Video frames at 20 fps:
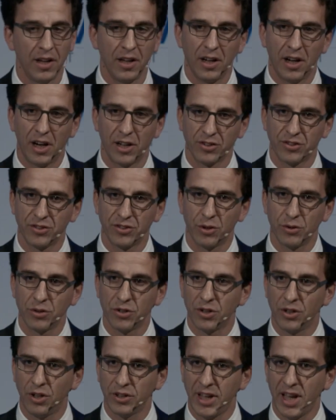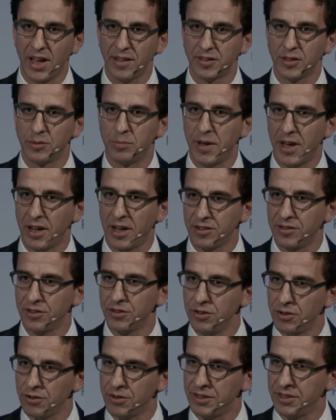are so-called asset-backed
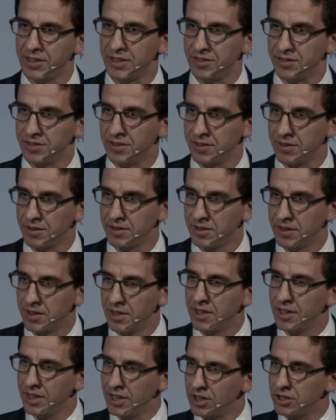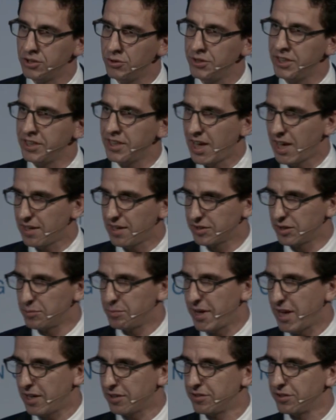securities, including
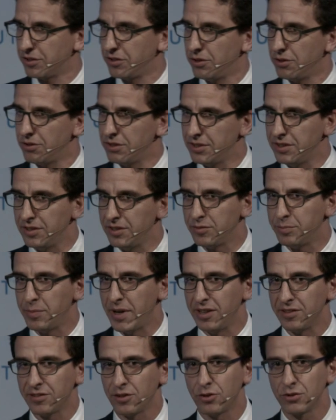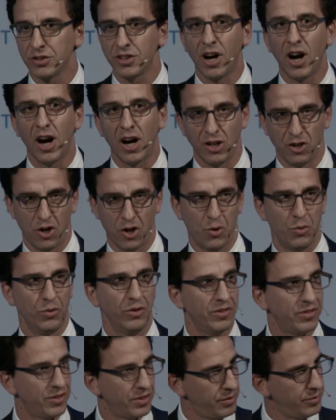asset-backed securities based on car
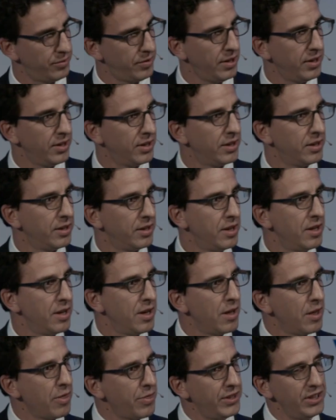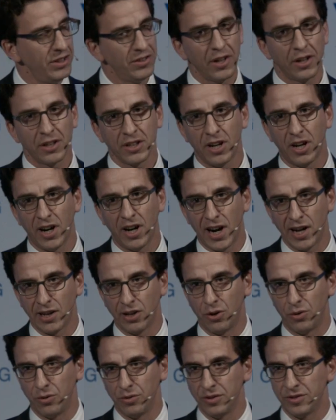loans. These are car
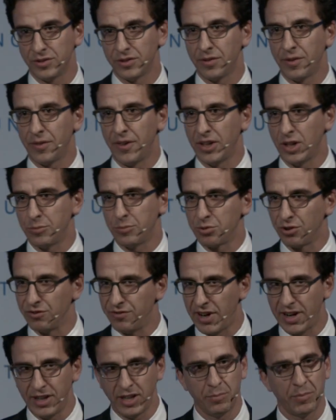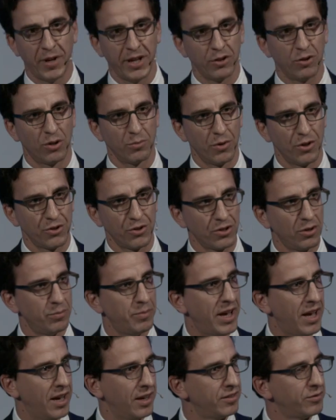loans that are provided by commercial
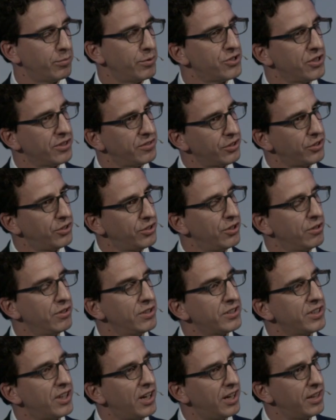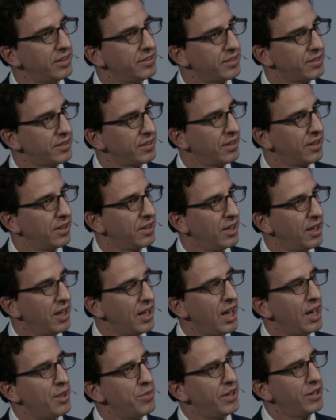banks, which are securitized
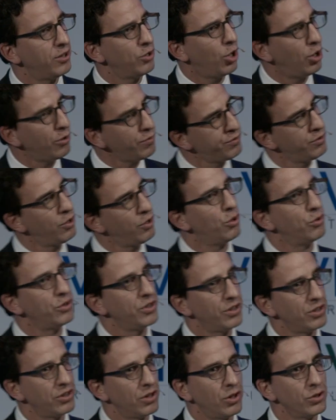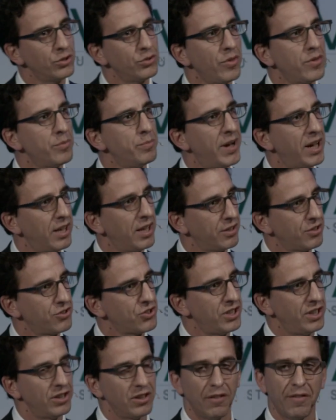and then offloaded onto the balance
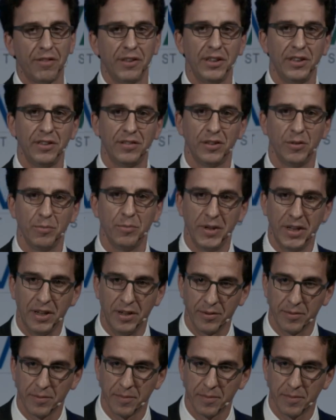sheet of the ECB.